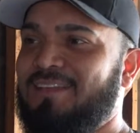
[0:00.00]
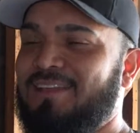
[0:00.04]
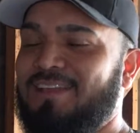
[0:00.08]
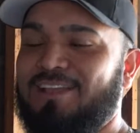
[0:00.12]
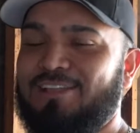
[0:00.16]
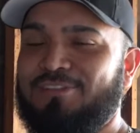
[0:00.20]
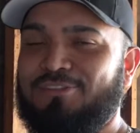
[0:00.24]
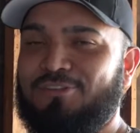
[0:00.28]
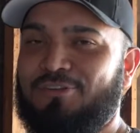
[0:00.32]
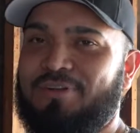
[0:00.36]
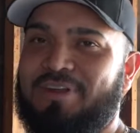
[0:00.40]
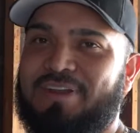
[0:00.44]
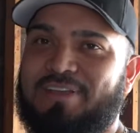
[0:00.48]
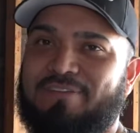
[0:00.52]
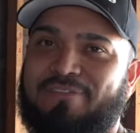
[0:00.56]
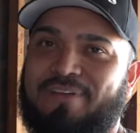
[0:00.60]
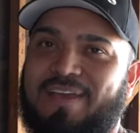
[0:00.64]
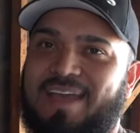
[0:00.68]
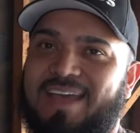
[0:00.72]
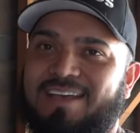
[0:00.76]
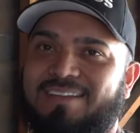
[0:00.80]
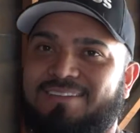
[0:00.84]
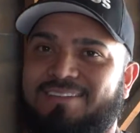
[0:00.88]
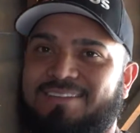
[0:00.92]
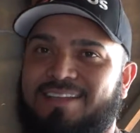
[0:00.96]
it's already
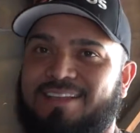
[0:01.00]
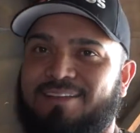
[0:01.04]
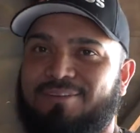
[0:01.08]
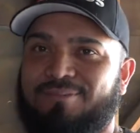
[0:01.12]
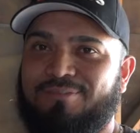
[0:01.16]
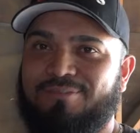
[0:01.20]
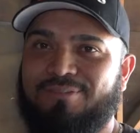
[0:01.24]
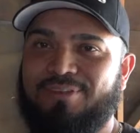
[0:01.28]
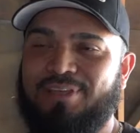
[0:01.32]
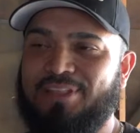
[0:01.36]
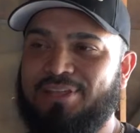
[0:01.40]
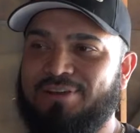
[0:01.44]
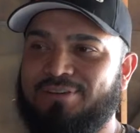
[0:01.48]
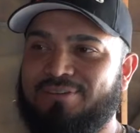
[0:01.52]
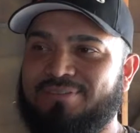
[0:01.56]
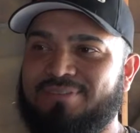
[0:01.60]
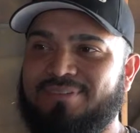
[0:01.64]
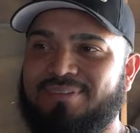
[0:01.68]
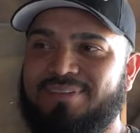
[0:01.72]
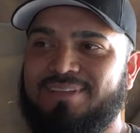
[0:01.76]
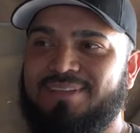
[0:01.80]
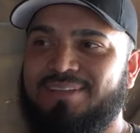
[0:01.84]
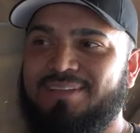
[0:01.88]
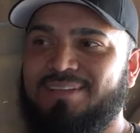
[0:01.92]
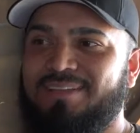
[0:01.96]
fast,
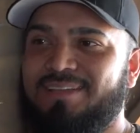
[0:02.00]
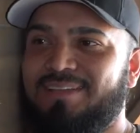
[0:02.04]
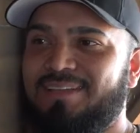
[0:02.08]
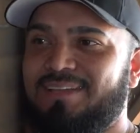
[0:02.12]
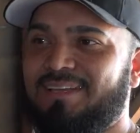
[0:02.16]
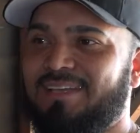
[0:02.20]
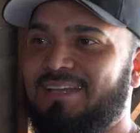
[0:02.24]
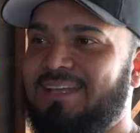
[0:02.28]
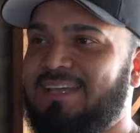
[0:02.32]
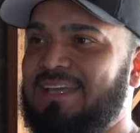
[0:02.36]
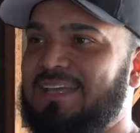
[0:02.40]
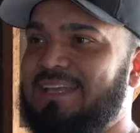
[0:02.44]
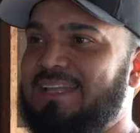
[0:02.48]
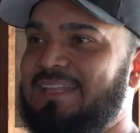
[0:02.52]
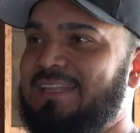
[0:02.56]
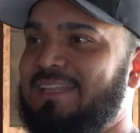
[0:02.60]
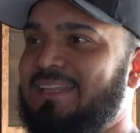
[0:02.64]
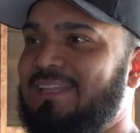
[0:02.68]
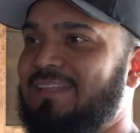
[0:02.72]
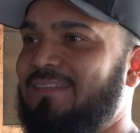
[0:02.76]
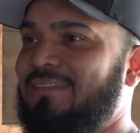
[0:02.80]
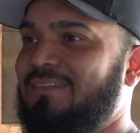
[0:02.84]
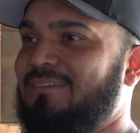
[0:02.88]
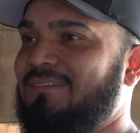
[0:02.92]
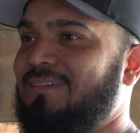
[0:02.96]

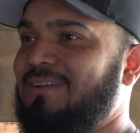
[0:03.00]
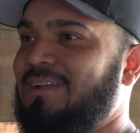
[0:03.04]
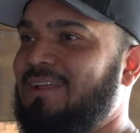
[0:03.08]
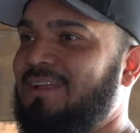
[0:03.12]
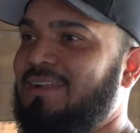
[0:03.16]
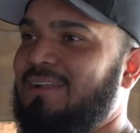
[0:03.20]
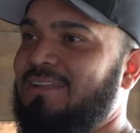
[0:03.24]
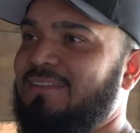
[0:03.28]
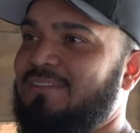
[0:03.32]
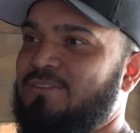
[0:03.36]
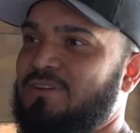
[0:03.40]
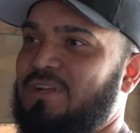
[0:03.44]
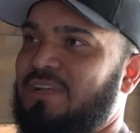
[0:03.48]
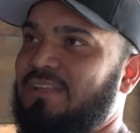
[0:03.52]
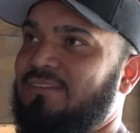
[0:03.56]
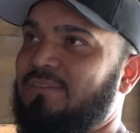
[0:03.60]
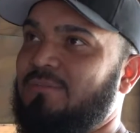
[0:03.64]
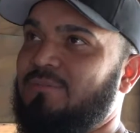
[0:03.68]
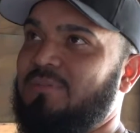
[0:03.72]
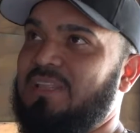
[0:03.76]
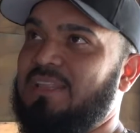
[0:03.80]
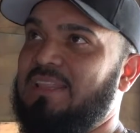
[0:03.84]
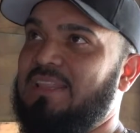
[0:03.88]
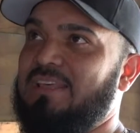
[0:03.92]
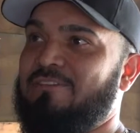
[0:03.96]
and we're like, let's try
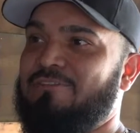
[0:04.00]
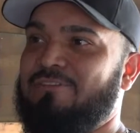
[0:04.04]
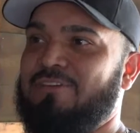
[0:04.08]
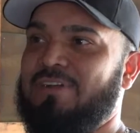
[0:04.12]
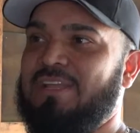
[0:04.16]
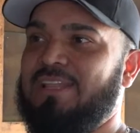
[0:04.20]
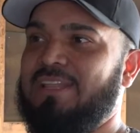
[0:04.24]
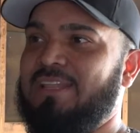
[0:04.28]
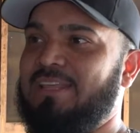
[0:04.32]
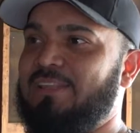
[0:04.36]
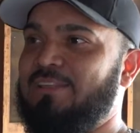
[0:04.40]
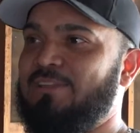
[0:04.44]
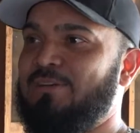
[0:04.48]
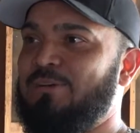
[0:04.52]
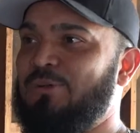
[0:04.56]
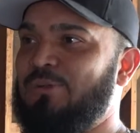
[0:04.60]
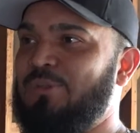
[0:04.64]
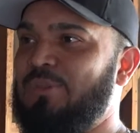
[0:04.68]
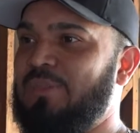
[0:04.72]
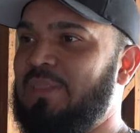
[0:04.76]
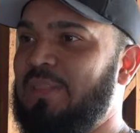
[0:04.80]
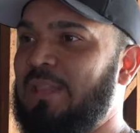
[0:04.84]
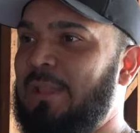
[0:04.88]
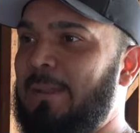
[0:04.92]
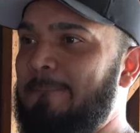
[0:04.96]
something different,
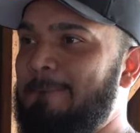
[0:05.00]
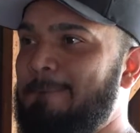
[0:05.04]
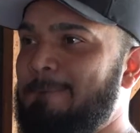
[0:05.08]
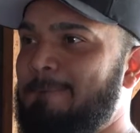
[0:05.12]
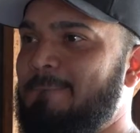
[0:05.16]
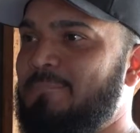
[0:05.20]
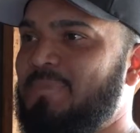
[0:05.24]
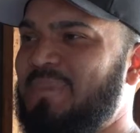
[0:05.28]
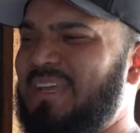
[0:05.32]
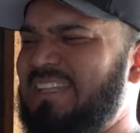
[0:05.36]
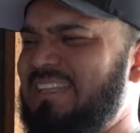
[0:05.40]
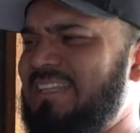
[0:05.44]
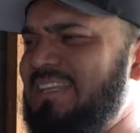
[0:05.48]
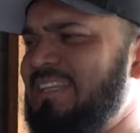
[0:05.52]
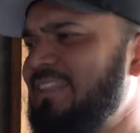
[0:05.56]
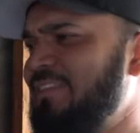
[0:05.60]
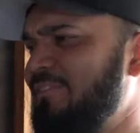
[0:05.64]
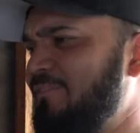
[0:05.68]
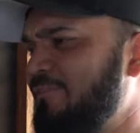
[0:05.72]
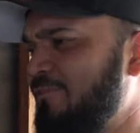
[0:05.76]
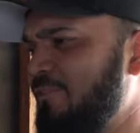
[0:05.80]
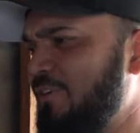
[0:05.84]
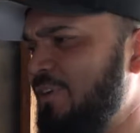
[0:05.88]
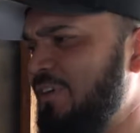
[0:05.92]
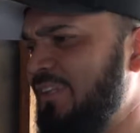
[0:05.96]
and I think the
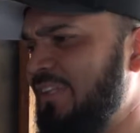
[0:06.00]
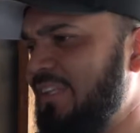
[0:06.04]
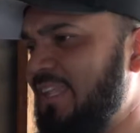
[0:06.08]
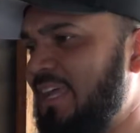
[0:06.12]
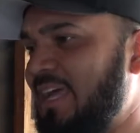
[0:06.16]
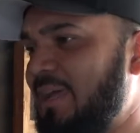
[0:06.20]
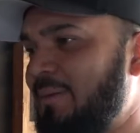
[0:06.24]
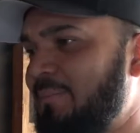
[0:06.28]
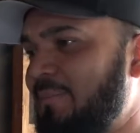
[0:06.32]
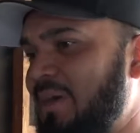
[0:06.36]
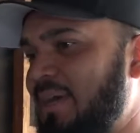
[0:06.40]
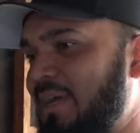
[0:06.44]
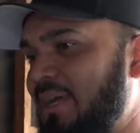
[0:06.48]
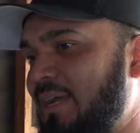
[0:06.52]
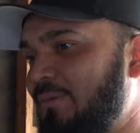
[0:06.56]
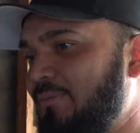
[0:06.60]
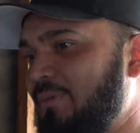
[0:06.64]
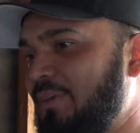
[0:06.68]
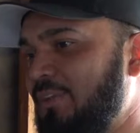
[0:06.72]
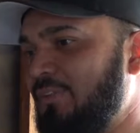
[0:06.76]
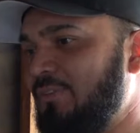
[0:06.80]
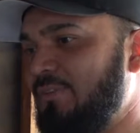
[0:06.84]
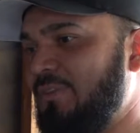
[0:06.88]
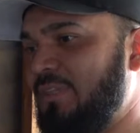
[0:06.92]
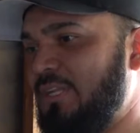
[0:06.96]
first time I
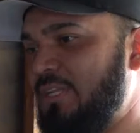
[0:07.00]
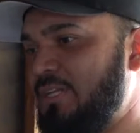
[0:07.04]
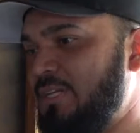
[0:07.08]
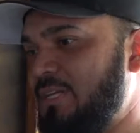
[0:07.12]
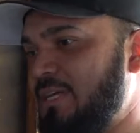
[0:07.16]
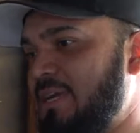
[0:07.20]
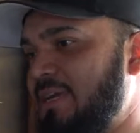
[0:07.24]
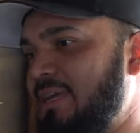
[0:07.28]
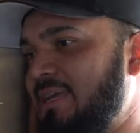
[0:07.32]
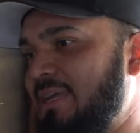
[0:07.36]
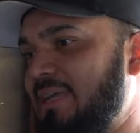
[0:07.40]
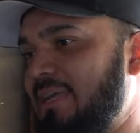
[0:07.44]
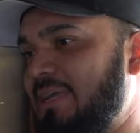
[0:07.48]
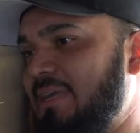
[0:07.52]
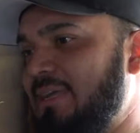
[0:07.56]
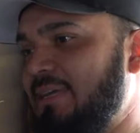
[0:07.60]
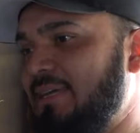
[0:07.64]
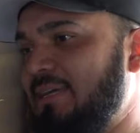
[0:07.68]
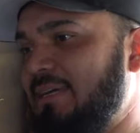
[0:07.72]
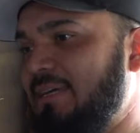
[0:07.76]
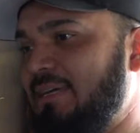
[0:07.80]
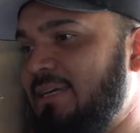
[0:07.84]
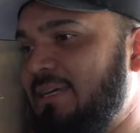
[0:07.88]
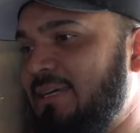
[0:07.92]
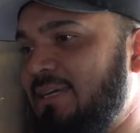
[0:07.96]
went to the track,
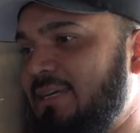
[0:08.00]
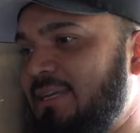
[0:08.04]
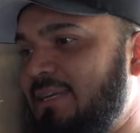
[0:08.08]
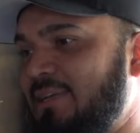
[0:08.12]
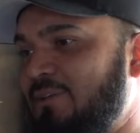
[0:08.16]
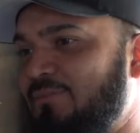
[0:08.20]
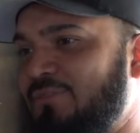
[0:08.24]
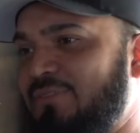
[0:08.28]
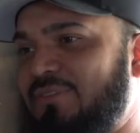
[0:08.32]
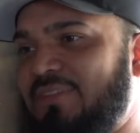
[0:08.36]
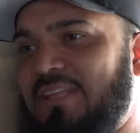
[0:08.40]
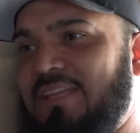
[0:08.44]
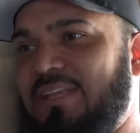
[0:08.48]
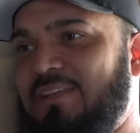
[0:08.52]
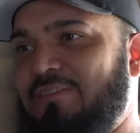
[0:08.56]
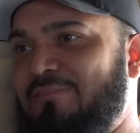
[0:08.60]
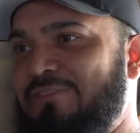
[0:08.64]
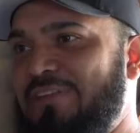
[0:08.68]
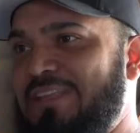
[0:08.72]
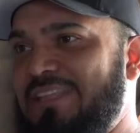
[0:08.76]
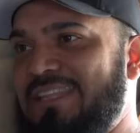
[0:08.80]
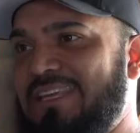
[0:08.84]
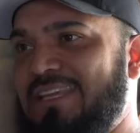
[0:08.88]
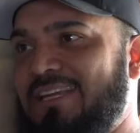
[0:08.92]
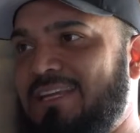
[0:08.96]
it was like a
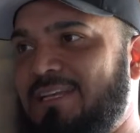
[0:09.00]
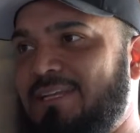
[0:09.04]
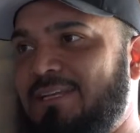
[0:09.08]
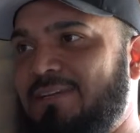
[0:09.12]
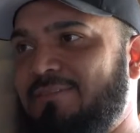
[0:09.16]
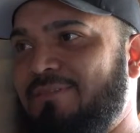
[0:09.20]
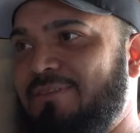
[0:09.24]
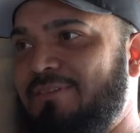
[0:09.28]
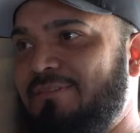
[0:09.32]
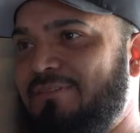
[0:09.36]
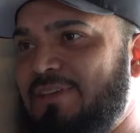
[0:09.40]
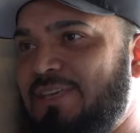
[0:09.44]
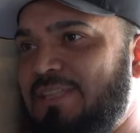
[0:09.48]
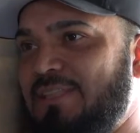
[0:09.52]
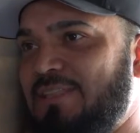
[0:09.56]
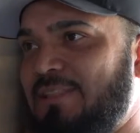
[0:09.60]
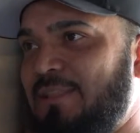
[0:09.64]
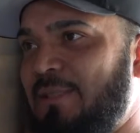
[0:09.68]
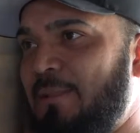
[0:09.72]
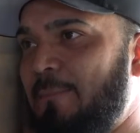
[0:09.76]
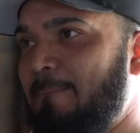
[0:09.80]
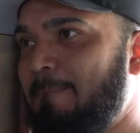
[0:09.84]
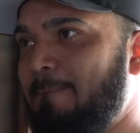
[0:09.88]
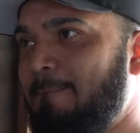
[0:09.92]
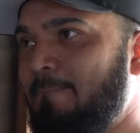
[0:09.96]
vtec club event,
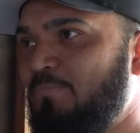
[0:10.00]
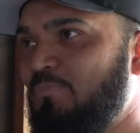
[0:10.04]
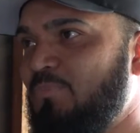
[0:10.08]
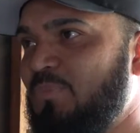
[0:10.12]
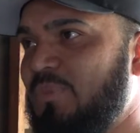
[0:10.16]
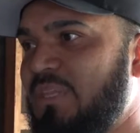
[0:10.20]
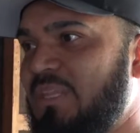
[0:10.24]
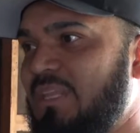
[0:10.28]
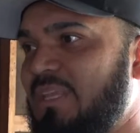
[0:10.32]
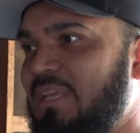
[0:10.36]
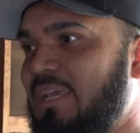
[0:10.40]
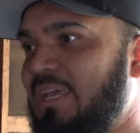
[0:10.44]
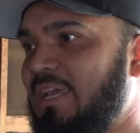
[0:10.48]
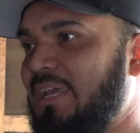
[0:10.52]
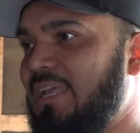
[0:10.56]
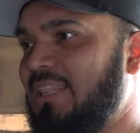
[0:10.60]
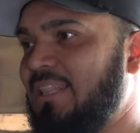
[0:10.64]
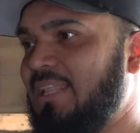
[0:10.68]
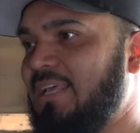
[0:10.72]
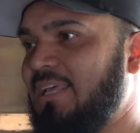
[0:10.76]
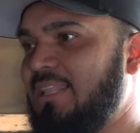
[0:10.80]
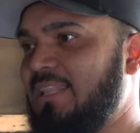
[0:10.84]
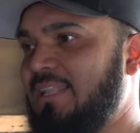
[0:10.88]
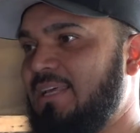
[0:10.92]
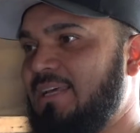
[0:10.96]
and then